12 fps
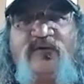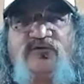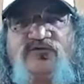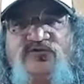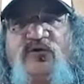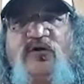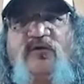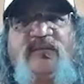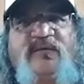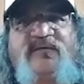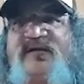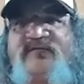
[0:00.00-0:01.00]
old song,
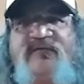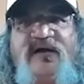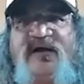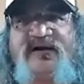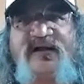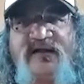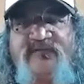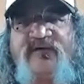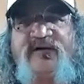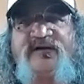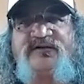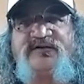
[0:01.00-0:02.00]
but we never had ever
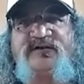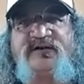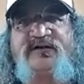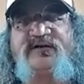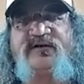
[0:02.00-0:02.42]
released it